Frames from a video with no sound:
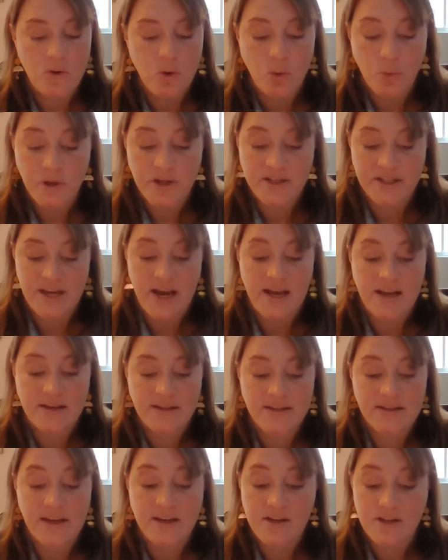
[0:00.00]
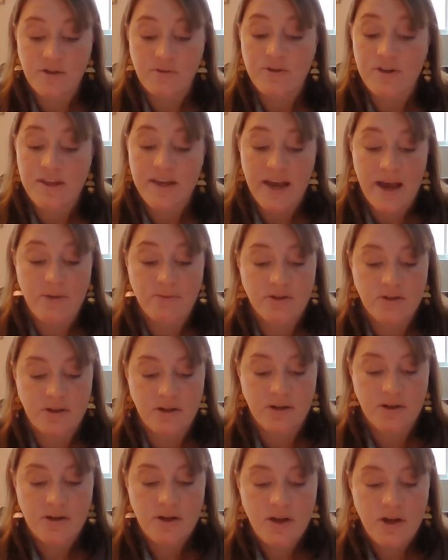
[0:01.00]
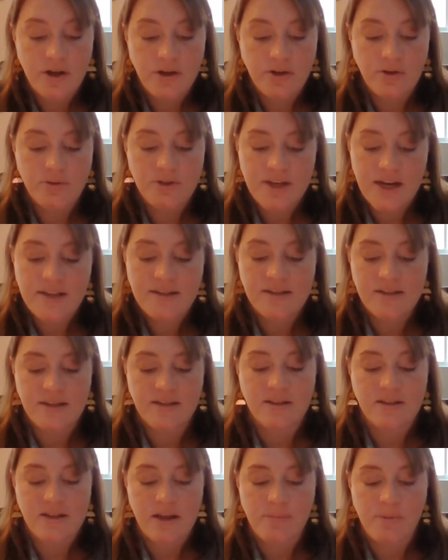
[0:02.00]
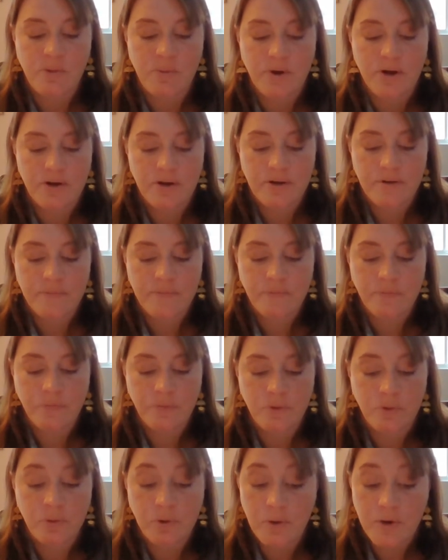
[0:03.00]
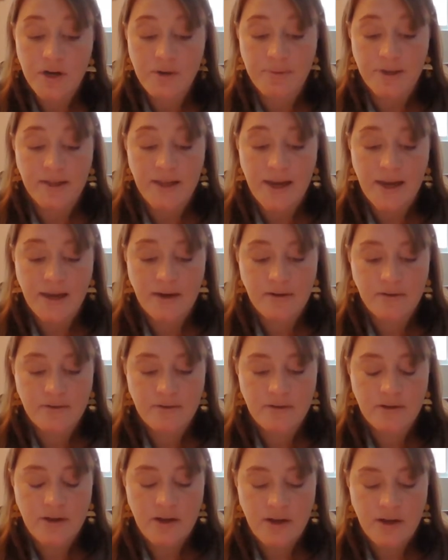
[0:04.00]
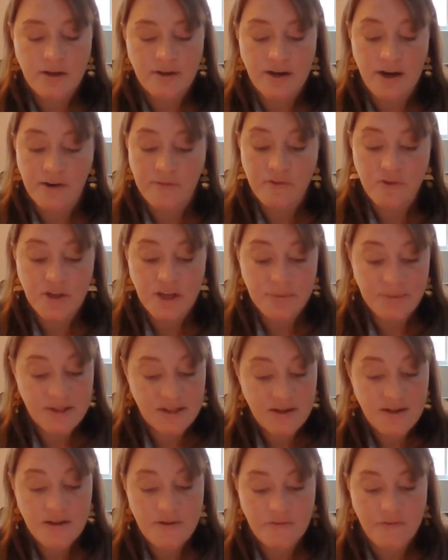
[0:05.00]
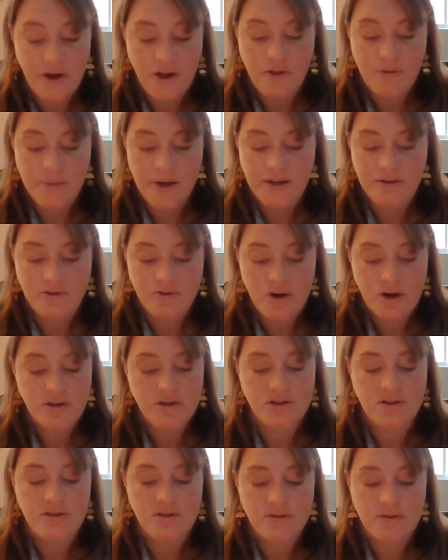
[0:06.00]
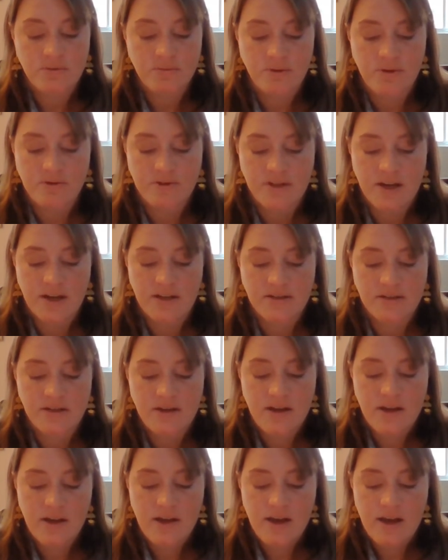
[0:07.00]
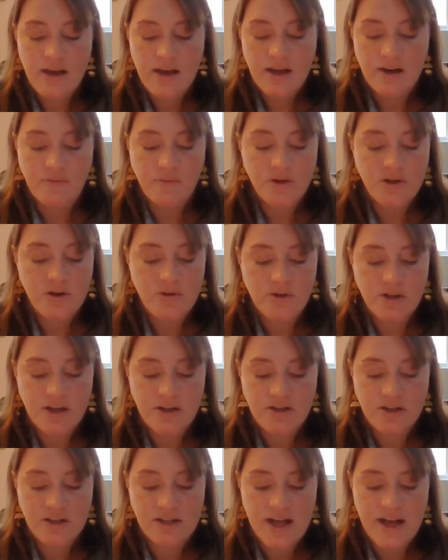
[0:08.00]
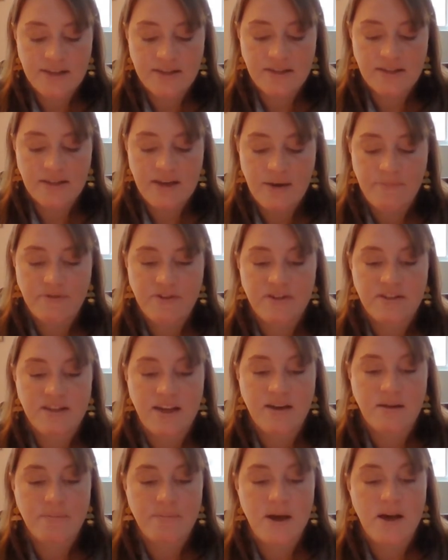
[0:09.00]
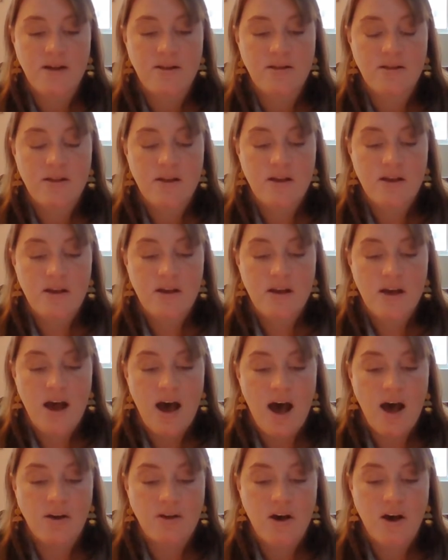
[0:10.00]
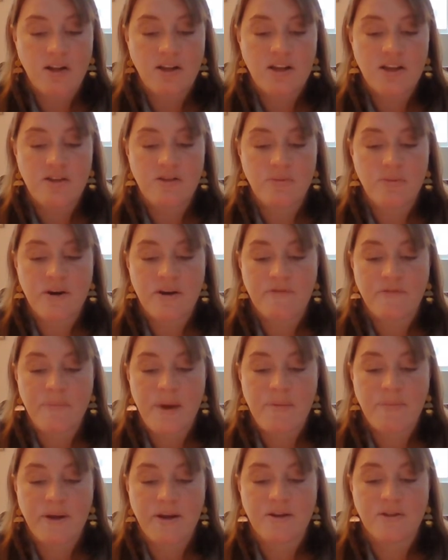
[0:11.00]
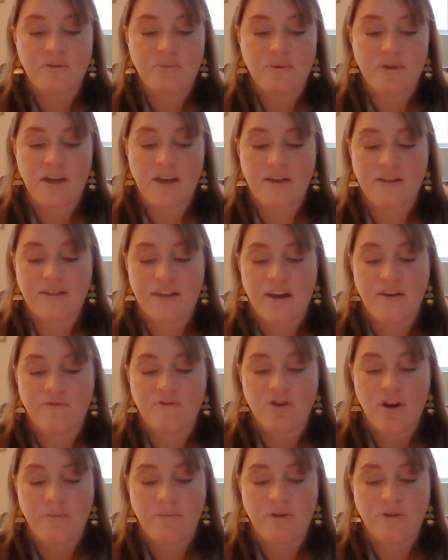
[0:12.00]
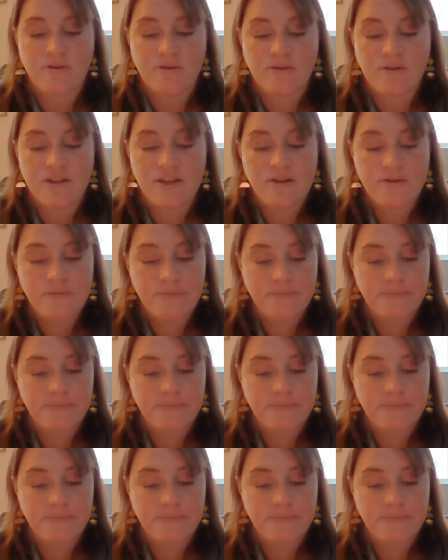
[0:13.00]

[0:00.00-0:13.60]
or worse yet, sending you to the counselor, you stand still and let me work. We're going to be late." "Not if you keep still and follow my instructions," Rose says. "If we don't get to class in time for the second bell, I'll call either one of my parents will get us out of trouble. Deal?"